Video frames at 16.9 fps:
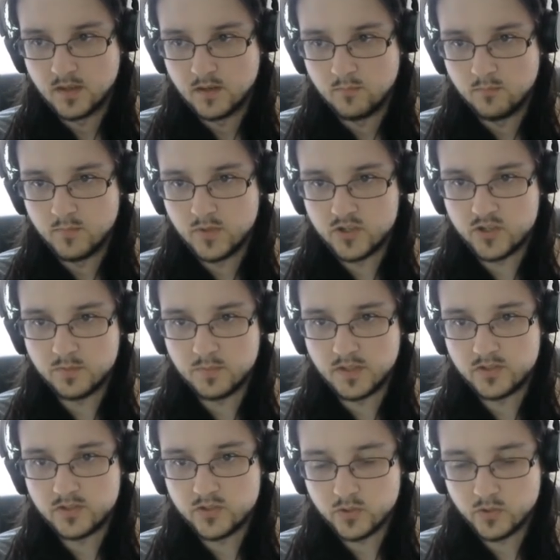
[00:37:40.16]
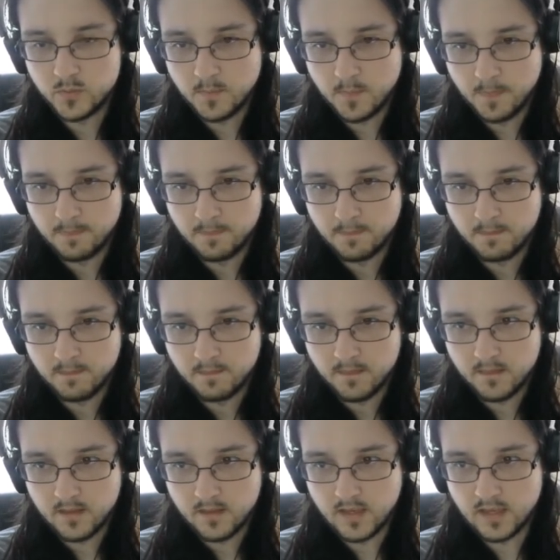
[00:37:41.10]
Bishop b2.
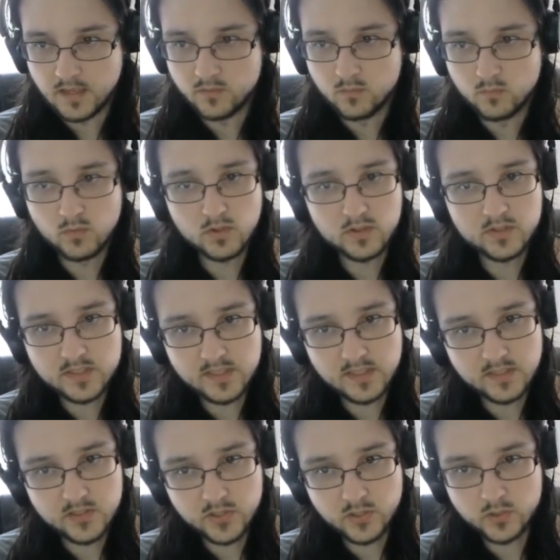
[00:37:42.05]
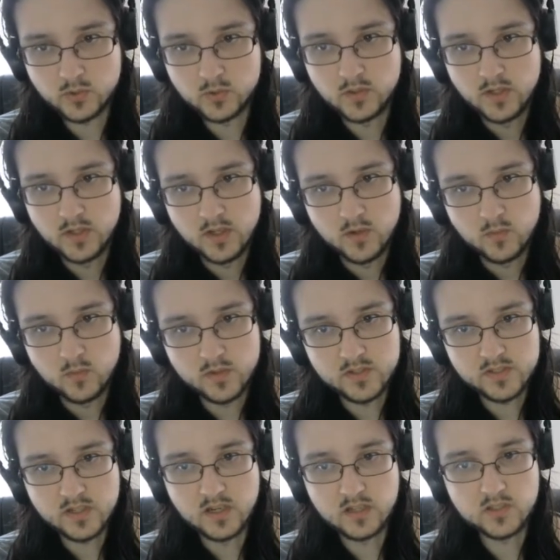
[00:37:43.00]
And rook c2
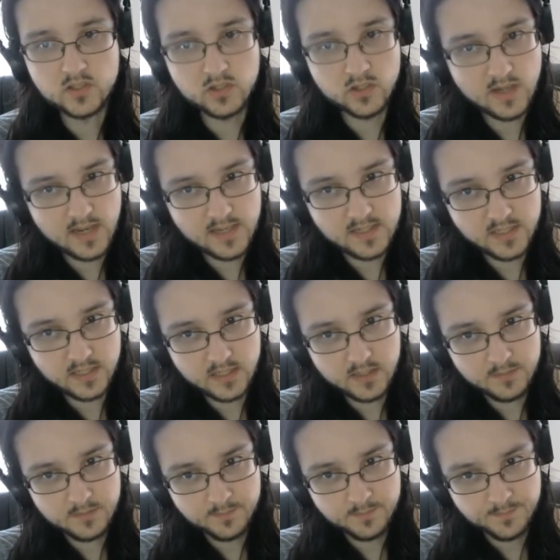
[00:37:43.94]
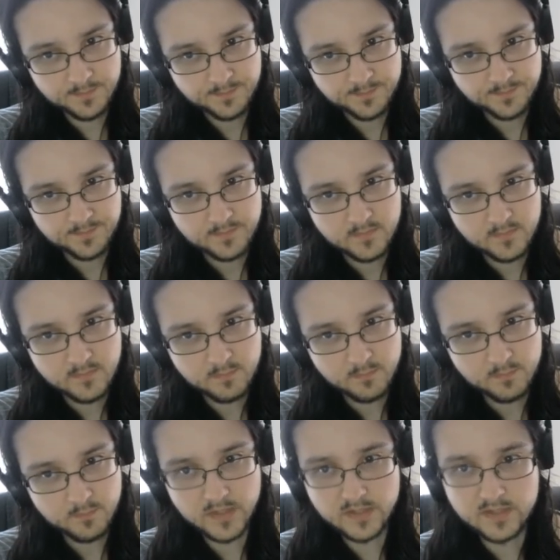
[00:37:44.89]
was a good idea,
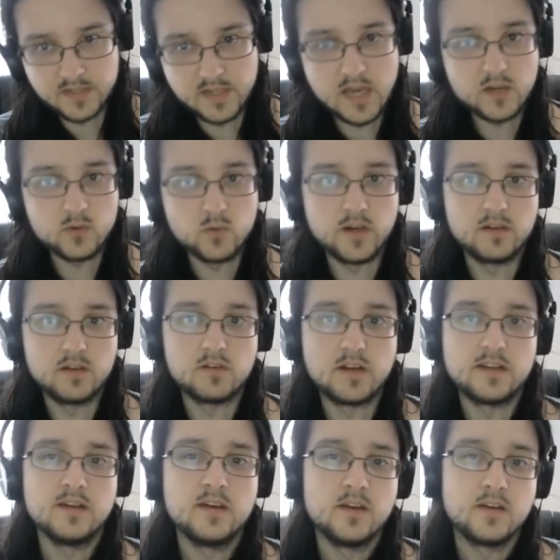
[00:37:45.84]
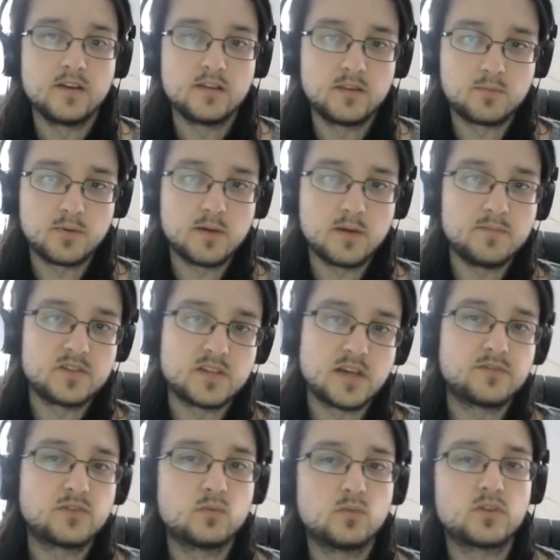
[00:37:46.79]
but not quite right. The problem is
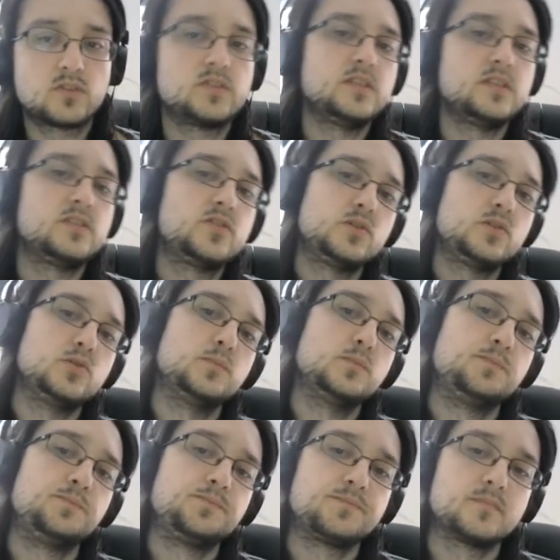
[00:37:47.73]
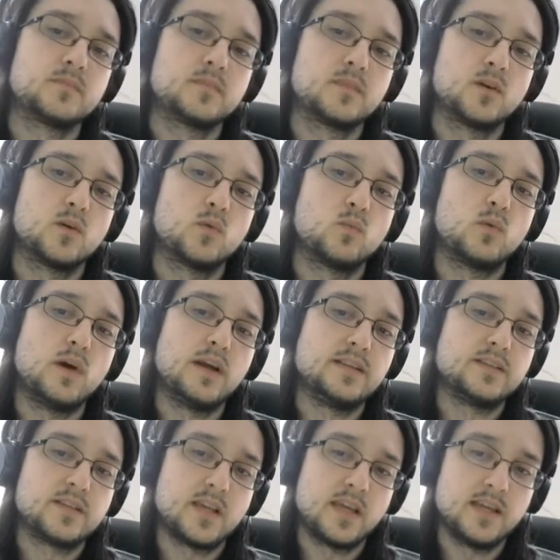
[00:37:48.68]
after rook c2,
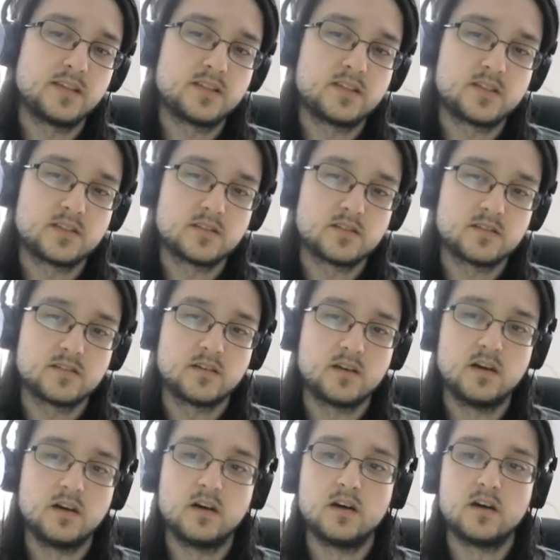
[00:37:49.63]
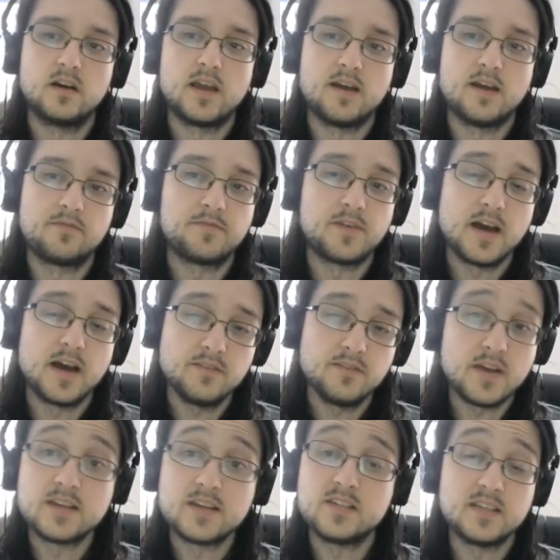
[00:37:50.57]
White takes f5
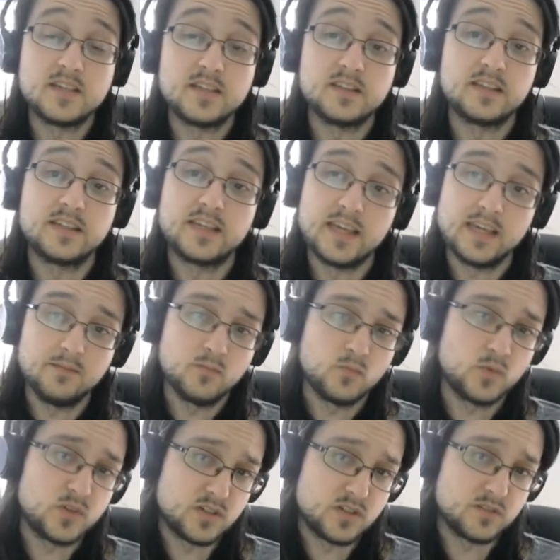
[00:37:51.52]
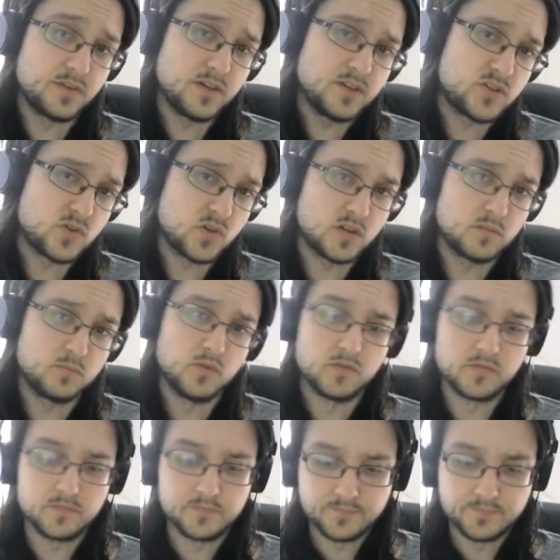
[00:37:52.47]
as he did in the game, which is a very strong move.